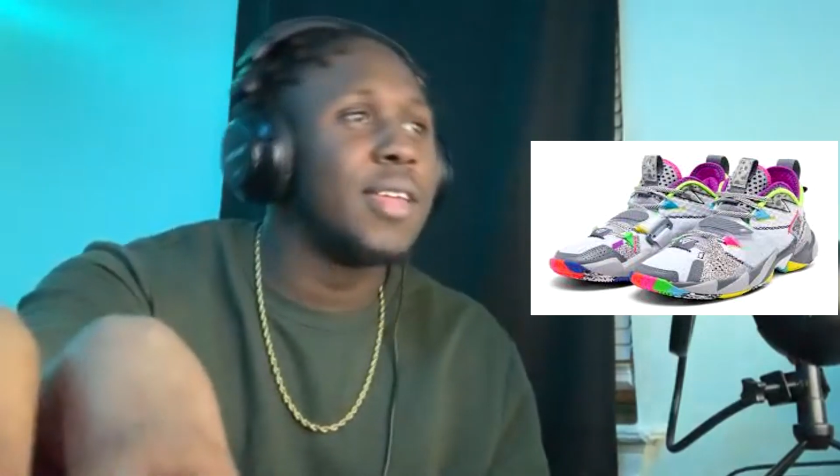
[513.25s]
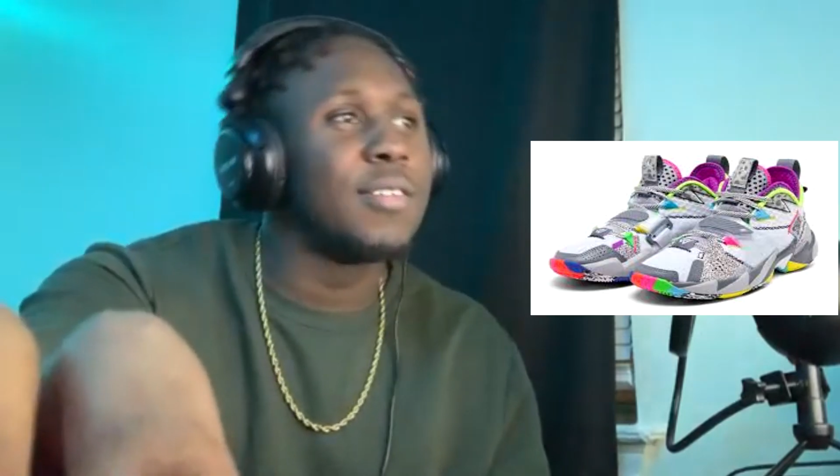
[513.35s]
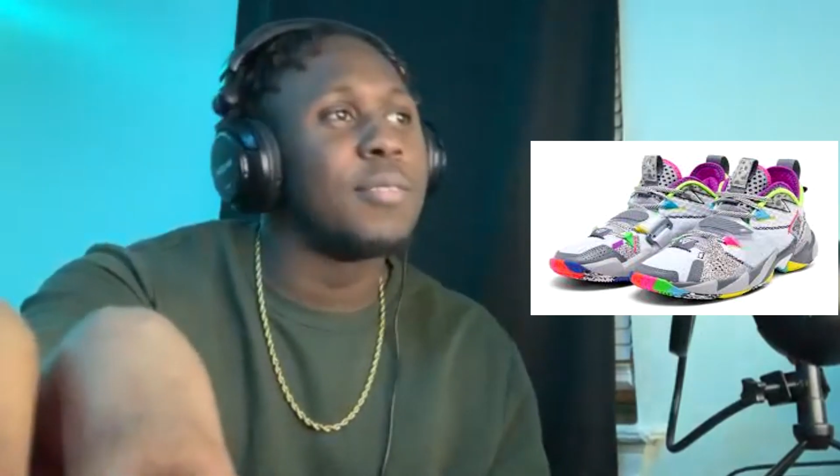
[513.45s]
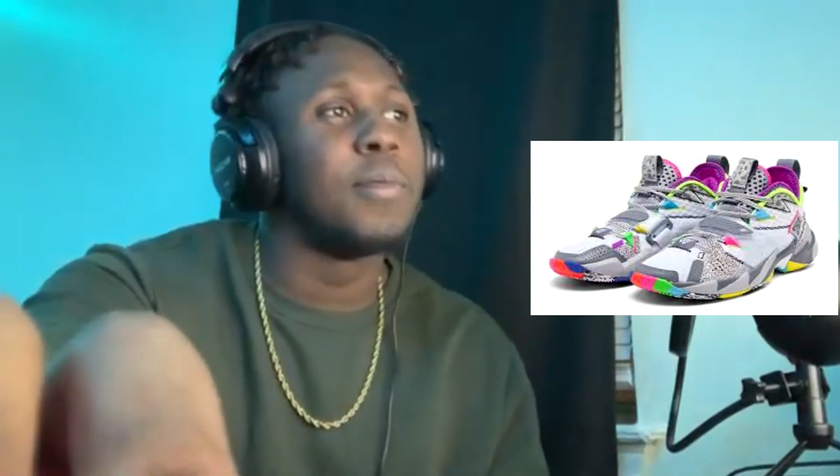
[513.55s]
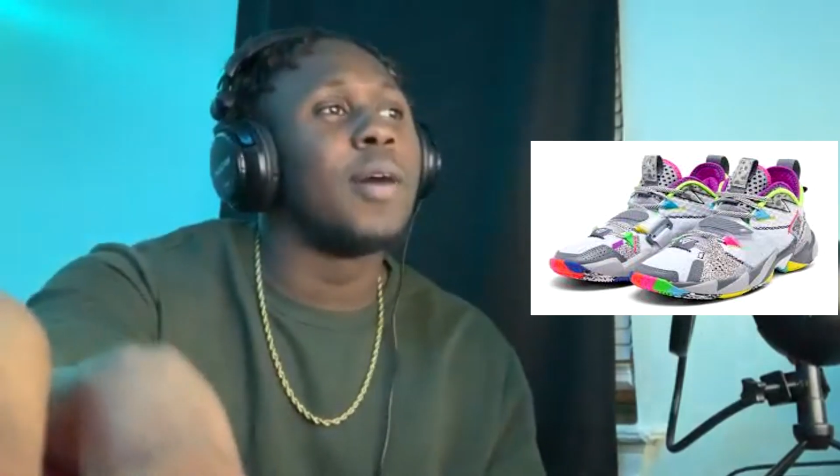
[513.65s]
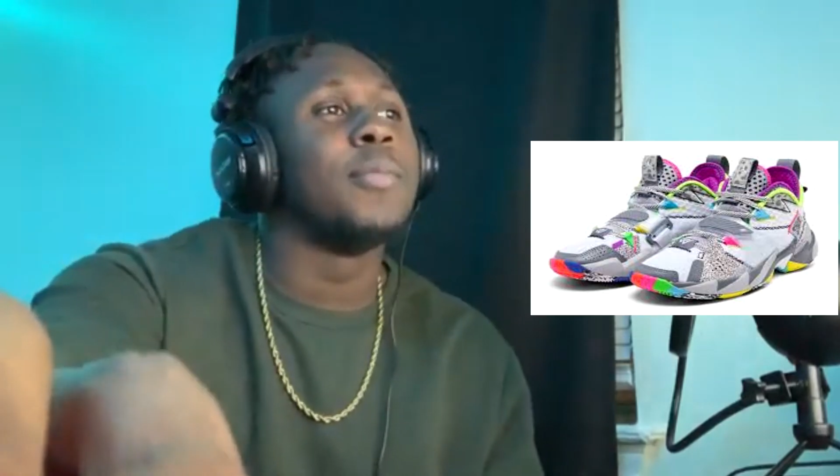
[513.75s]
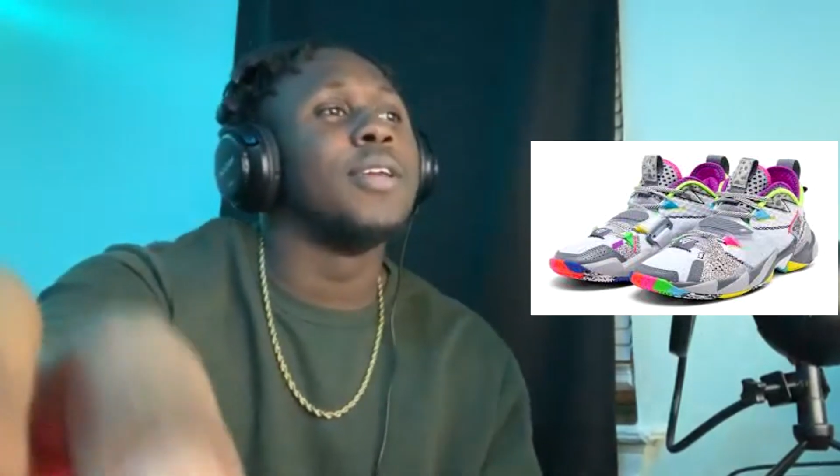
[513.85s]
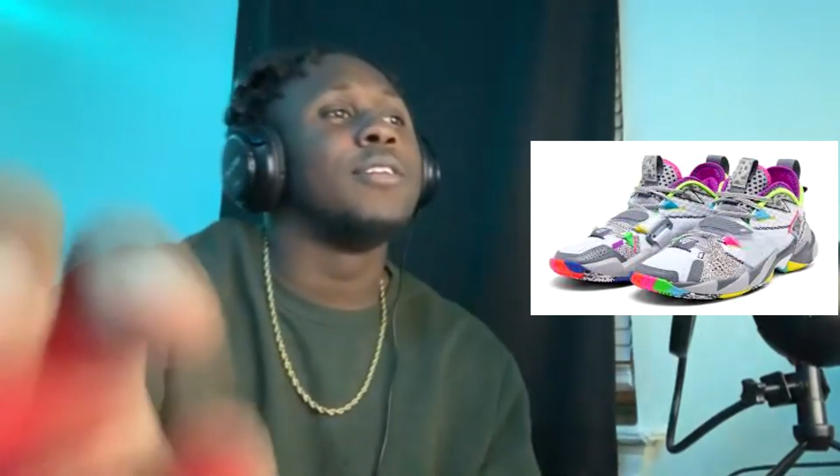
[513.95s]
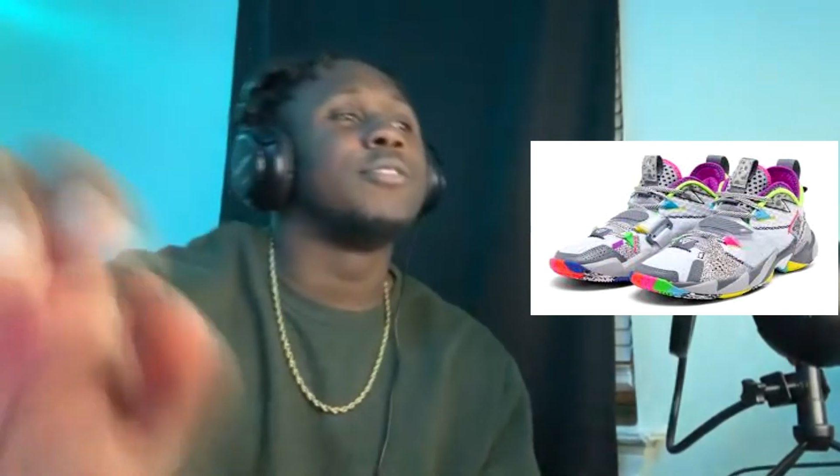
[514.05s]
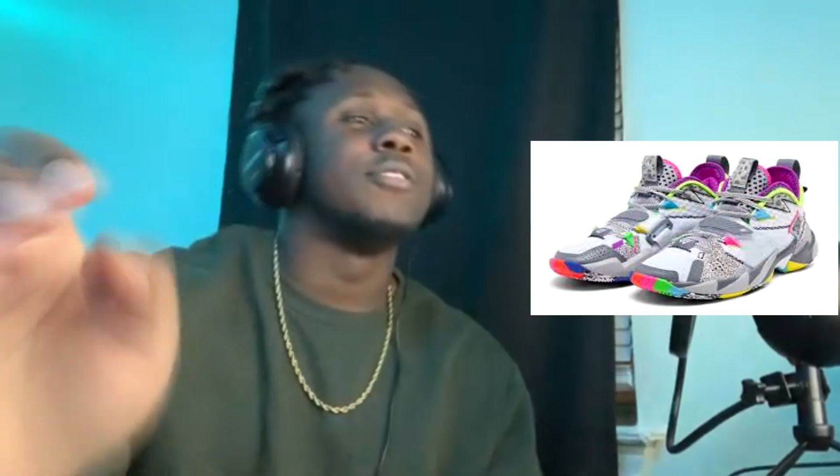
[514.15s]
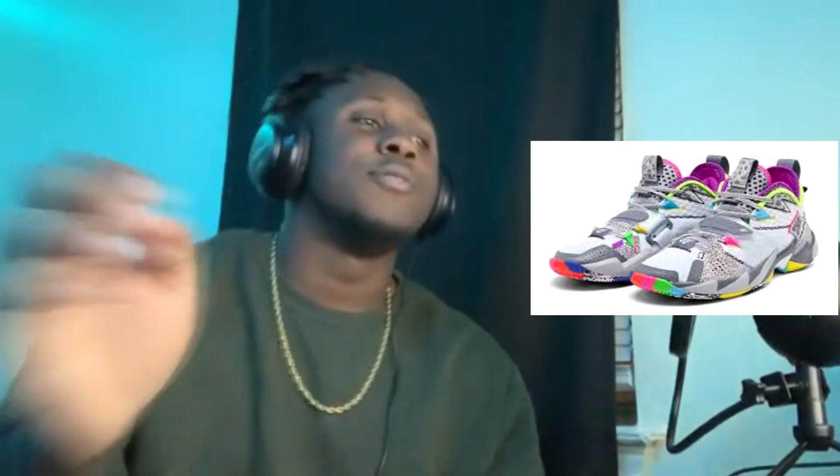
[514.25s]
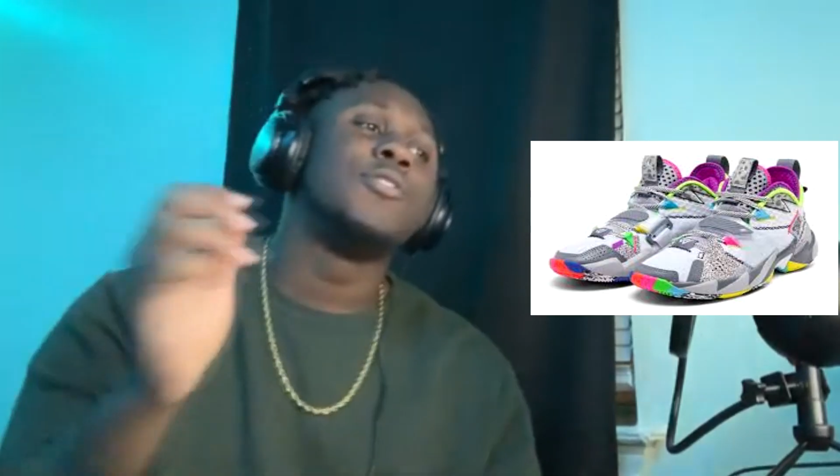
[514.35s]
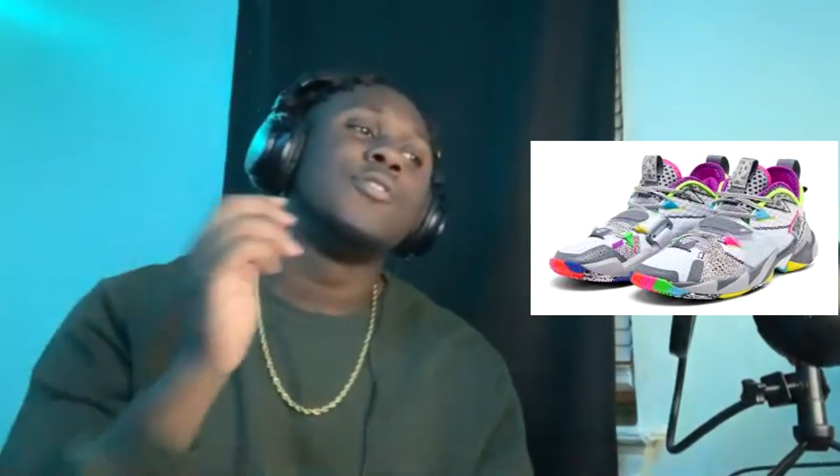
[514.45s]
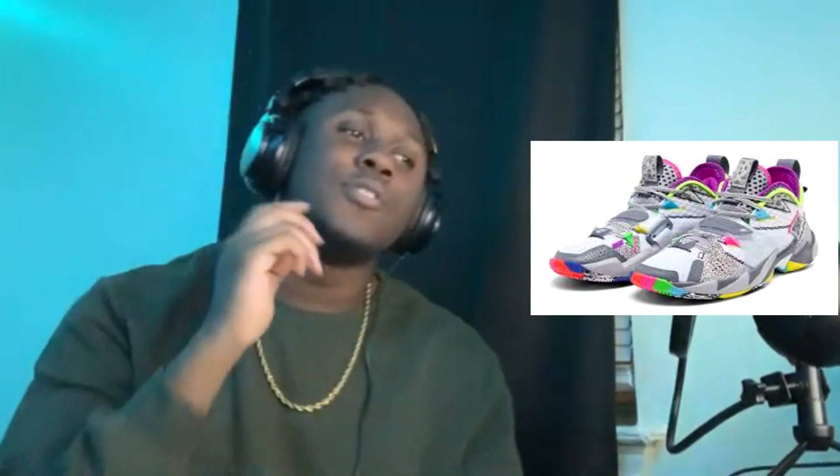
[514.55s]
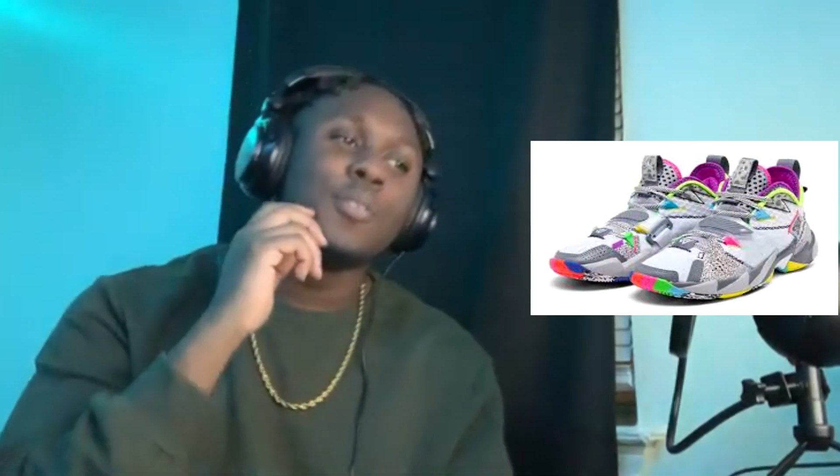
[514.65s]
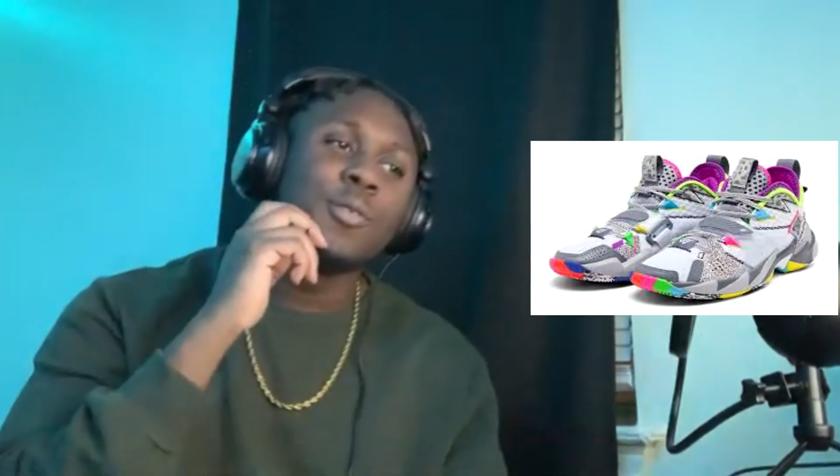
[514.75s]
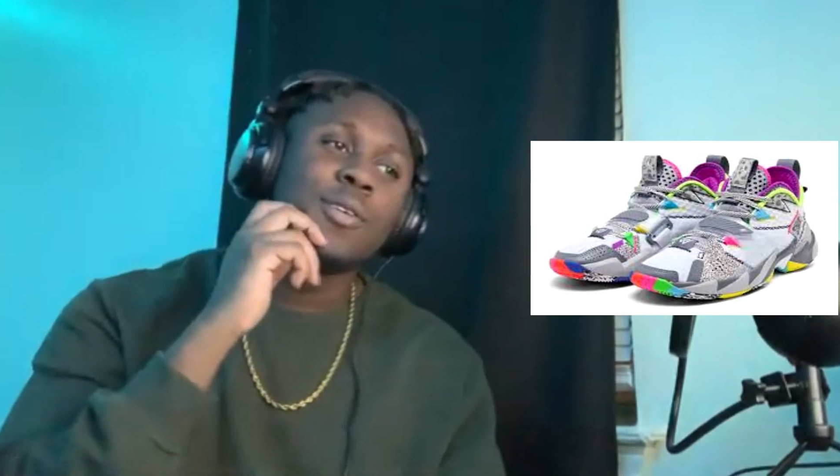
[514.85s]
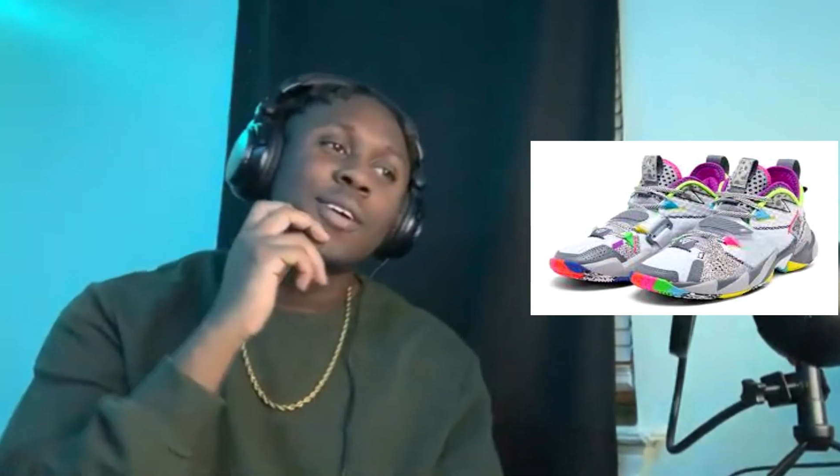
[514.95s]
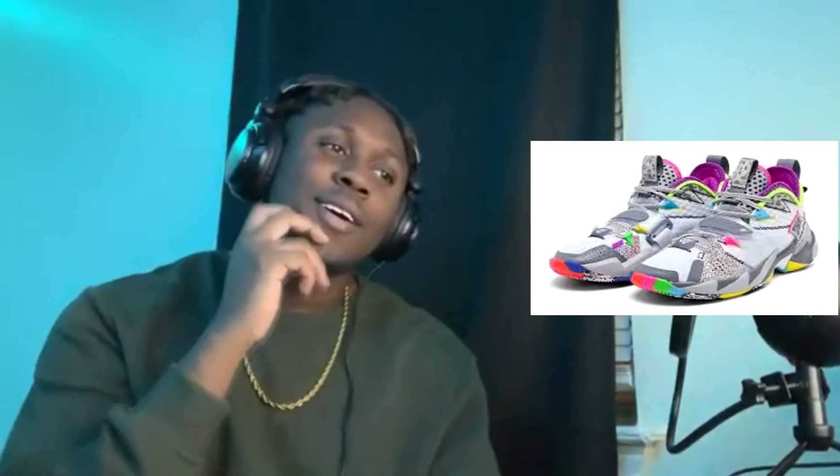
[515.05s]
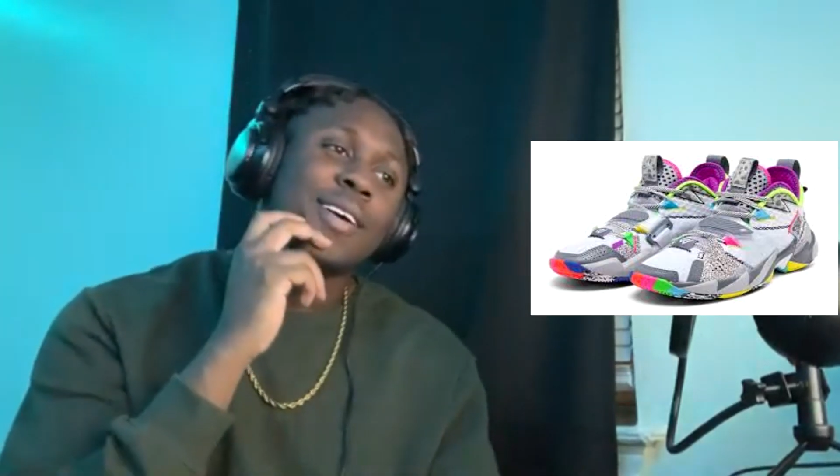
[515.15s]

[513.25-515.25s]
this abomination of a shoe,